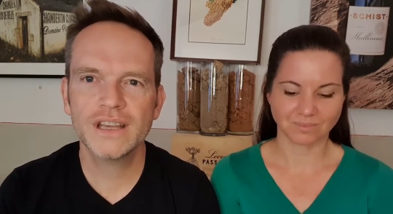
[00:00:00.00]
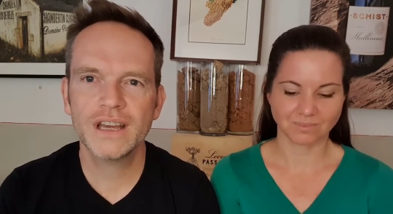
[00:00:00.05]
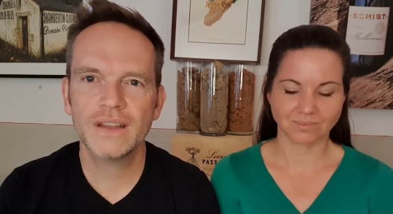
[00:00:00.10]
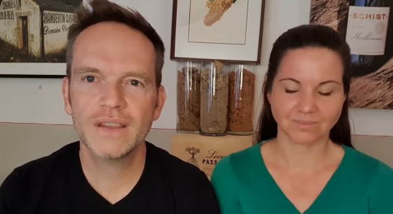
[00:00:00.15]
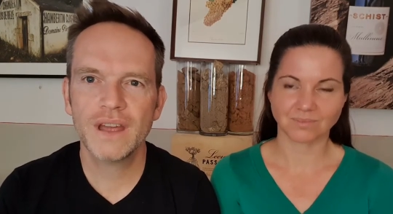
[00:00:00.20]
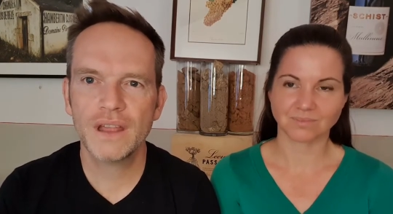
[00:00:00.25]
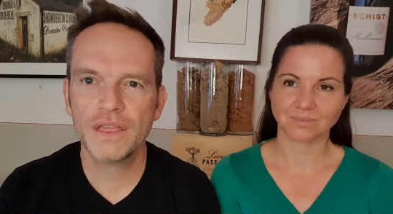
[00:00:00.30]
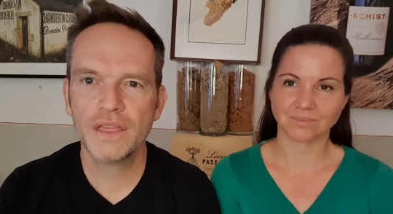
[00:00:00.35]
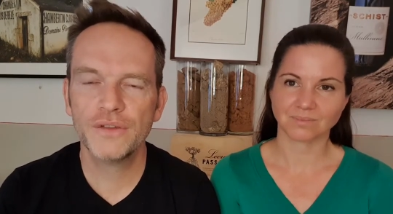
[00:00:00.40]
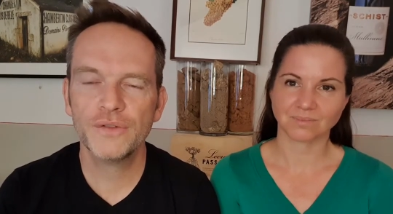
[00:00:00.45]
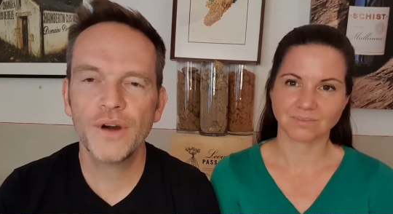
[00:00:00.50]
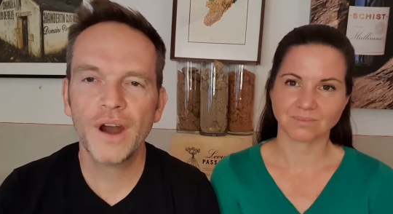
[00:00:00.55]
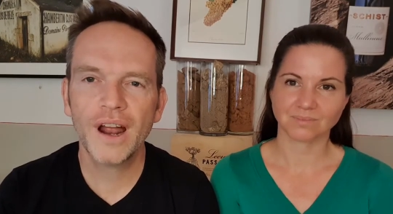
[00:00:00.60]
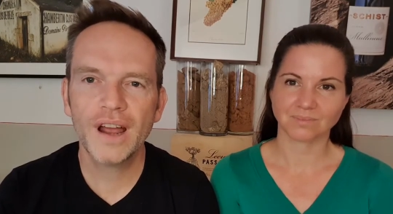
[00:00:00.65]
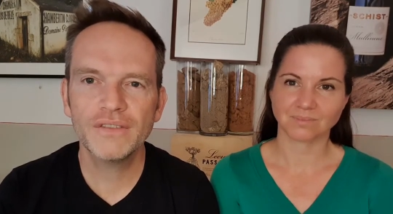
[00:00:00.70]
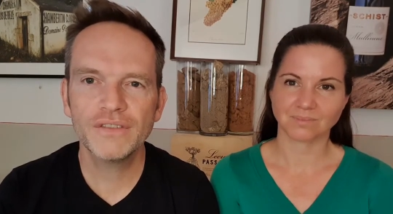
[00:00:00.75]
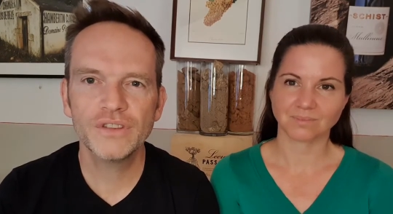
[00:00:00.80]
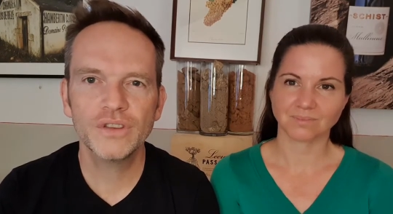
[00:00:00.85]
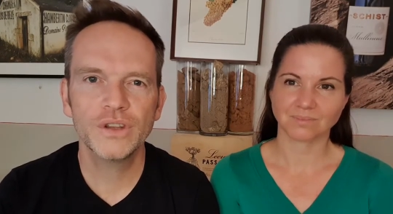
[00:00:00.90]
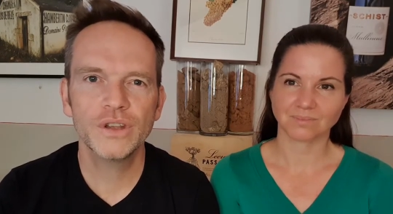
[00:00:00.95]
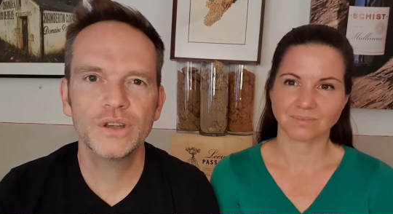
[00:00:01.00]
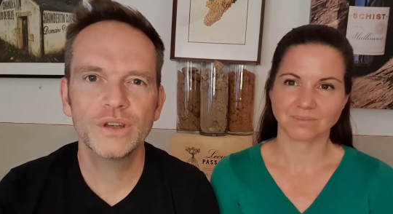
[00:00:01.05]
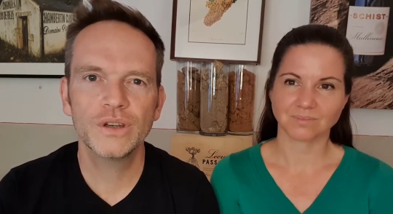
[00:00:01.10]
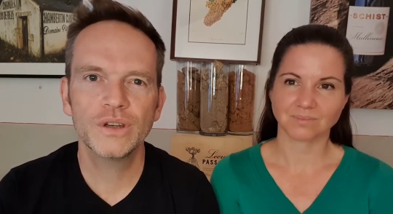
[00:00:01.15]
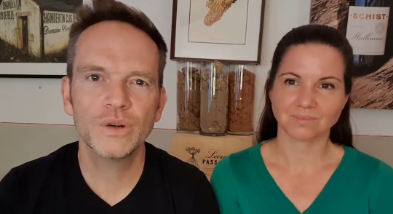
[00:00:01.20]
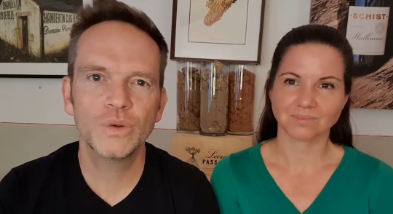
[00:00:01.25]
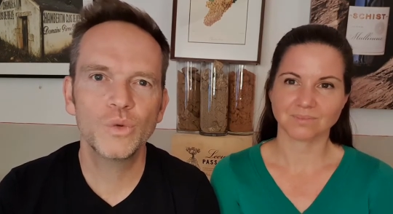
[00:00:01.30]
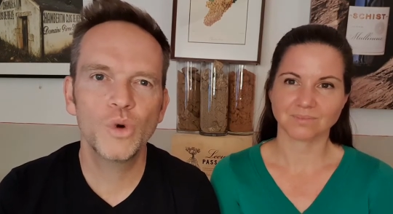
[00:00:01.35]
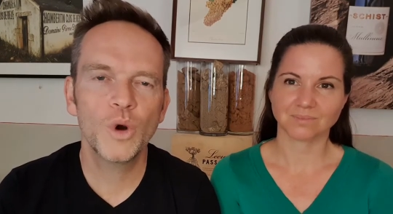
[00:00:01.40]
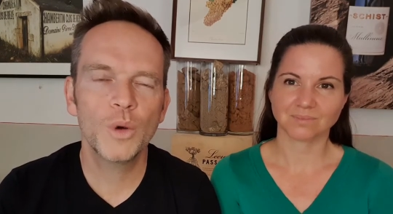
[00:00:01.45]
Speaker 1: that, that thrive in the
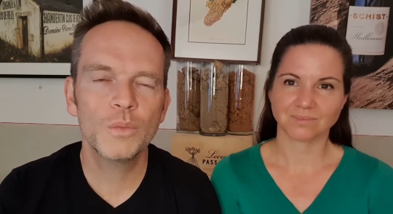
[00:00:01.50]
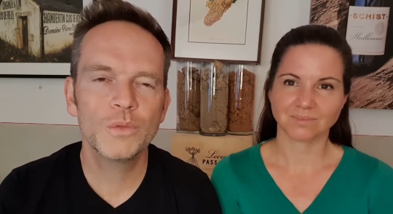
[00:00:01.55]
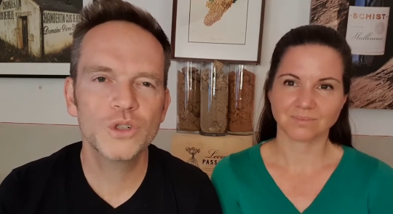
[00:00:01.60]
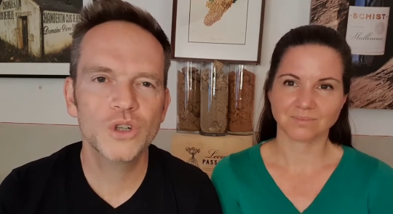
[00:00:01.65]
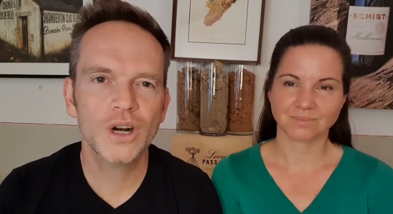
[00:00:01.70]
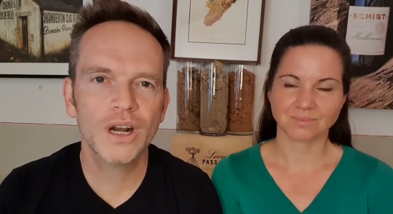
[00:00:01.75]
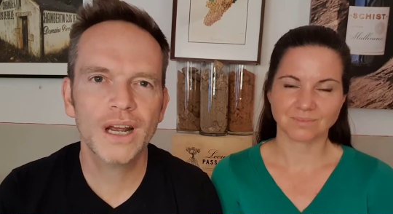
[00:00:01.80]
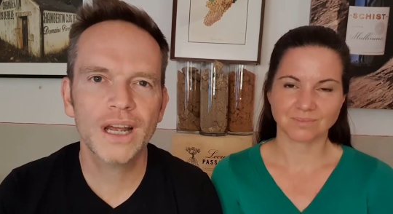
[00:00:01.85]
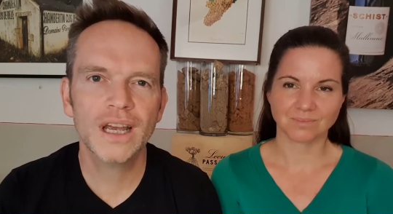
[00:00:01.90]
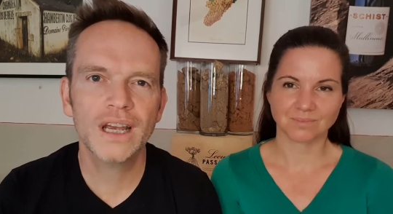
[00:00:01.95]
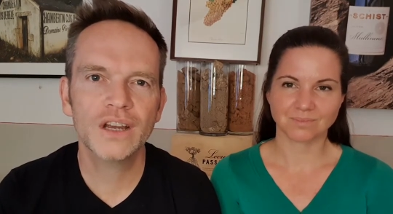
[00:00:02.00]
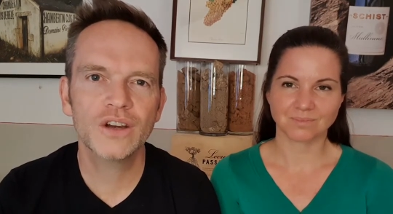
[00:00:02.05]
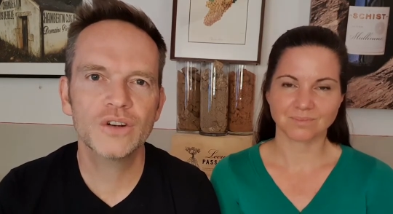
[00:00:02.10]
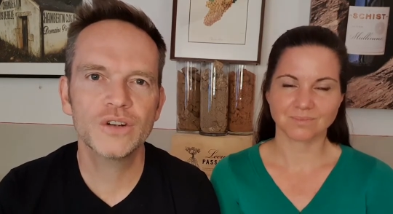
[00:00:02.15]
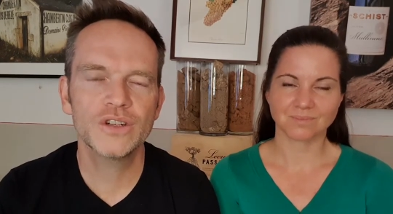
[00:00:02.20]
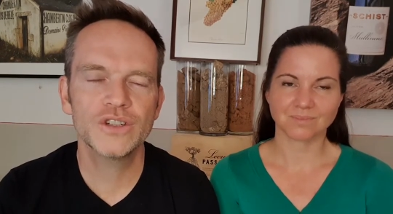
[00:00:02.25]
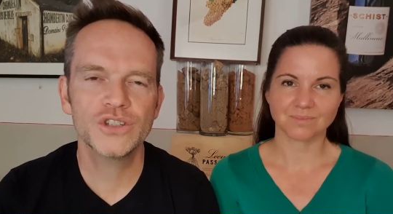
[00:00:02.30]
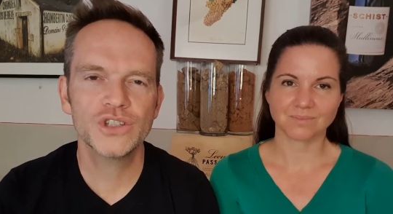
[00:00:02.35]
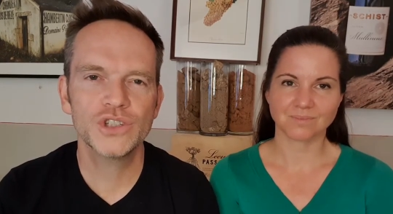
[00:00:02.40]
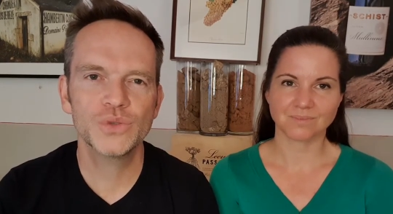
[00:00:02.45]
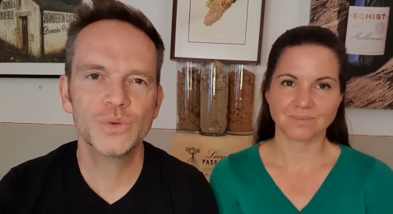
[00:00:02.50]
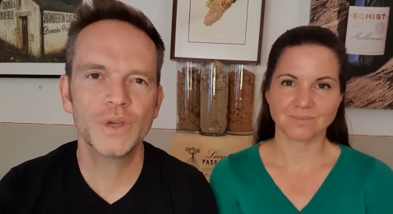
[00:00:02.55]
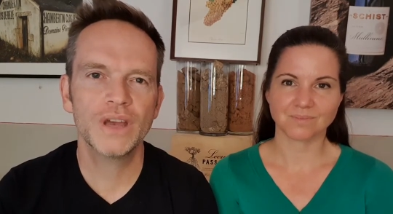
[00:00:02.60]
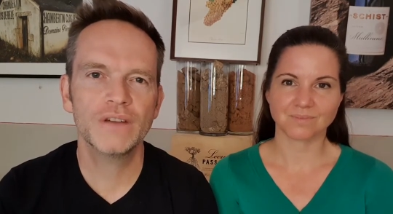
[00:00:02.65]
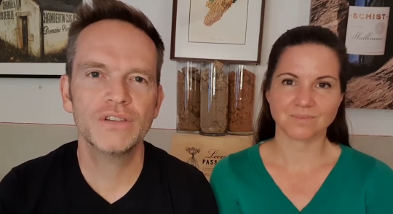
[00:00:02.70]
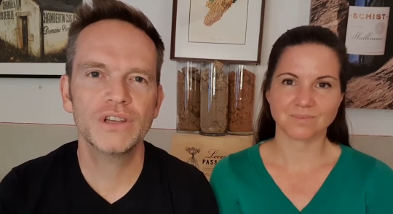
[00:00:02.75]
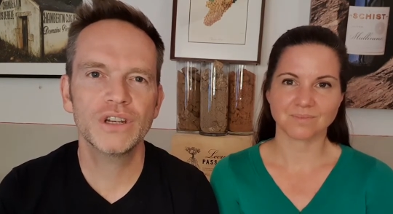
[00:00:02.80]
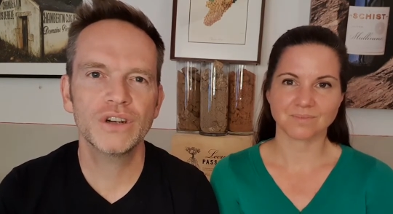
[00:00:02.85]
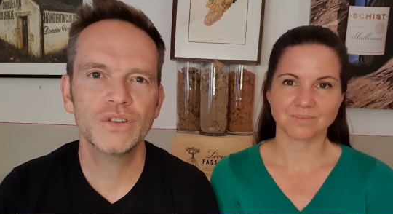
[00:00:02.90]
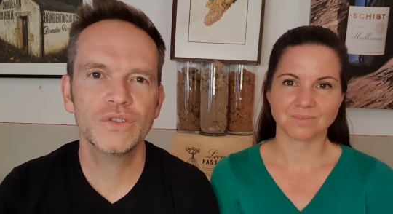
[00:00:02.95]
warm, dry conditions we have
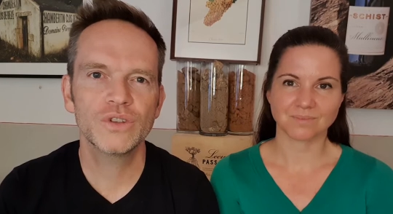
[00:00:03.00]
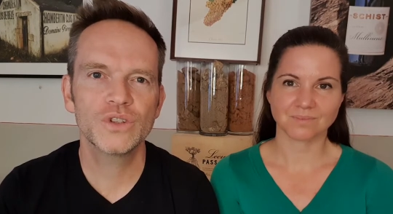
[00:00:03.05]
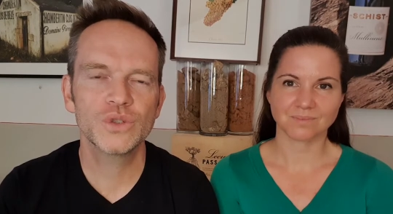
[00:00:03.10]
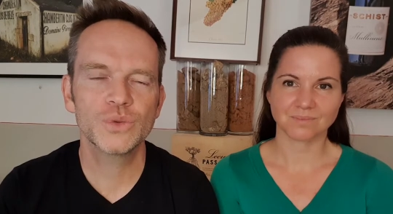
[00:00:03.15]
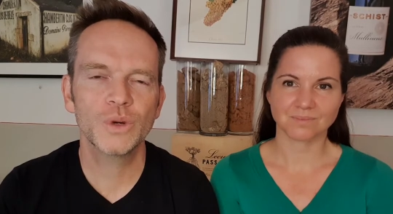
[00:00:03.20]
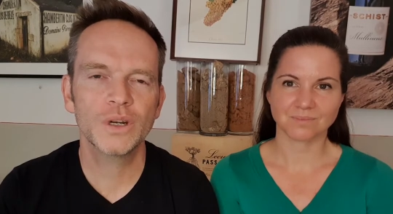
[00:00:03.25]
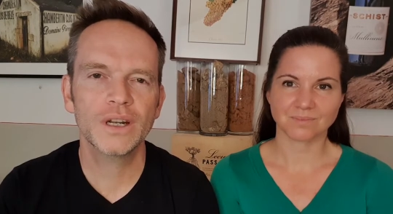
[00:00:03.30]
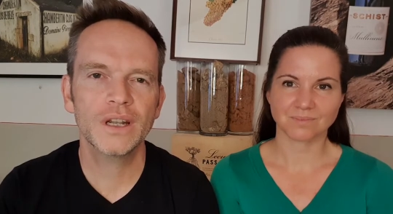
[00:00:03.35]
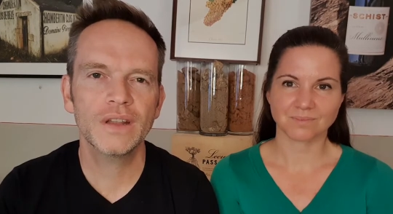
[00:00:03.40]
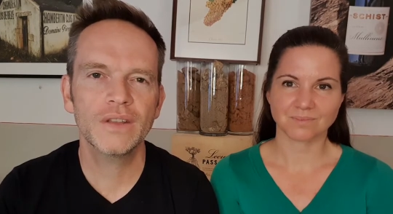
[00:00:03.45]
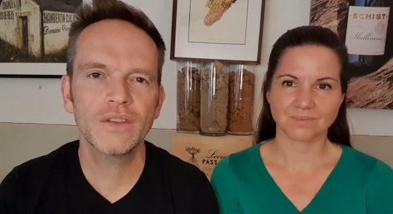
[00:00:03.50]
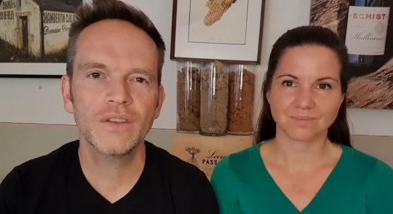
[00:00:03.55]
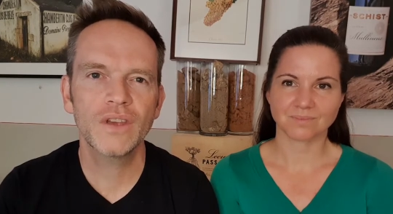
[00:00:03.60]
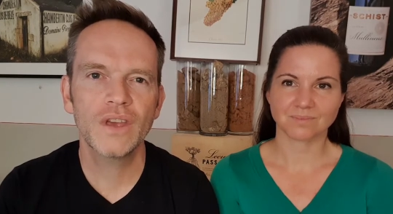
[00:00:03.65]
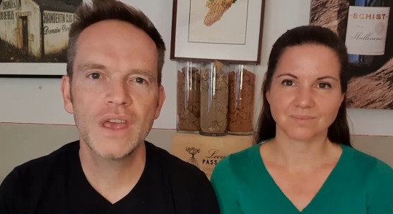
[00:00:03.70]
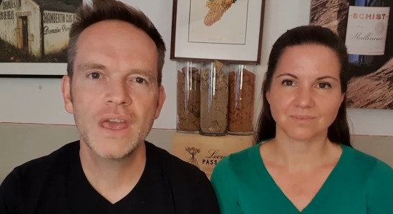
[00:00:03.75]
here in the Swartland.